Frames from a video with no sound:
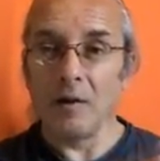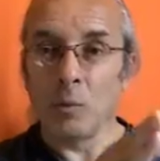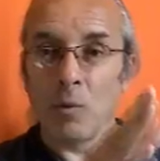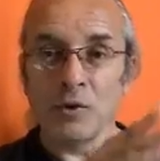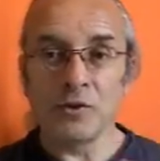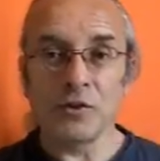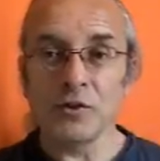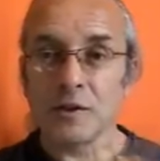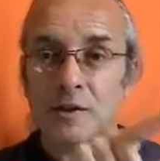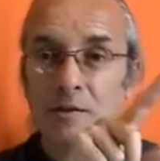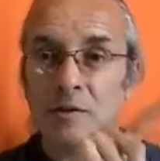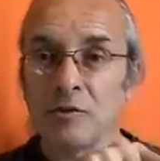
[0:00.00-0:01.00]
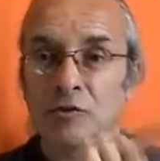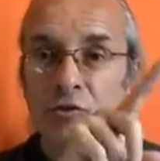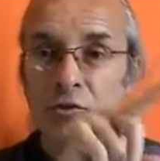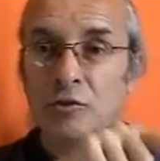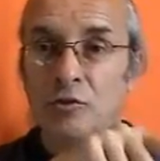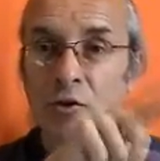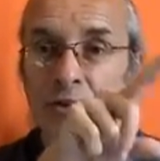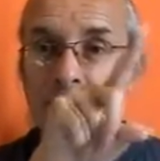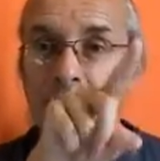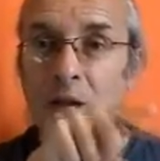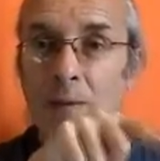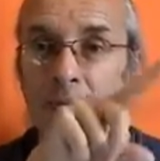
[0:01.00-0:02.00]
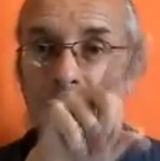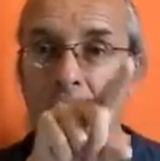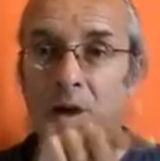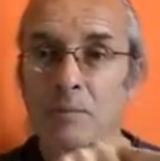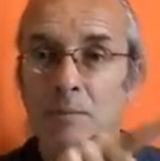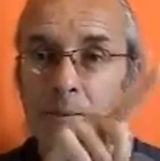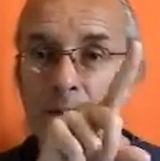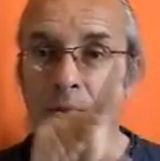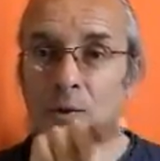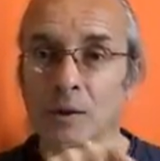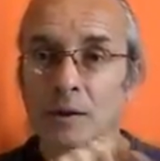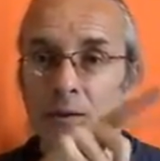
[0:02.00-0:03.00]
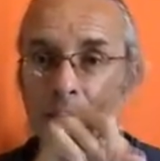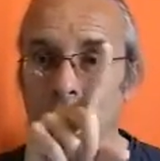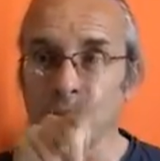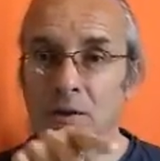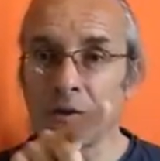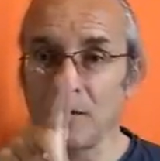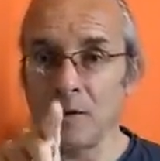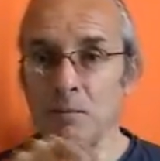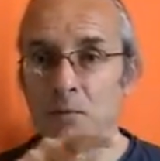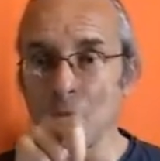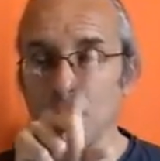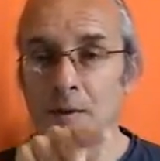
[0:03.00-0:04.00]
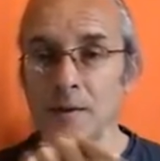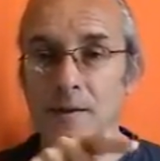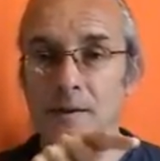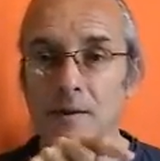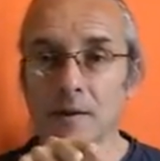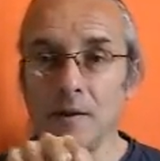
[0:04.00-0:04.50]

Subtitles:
water's just jostling up and down, maybe doing little circular movements,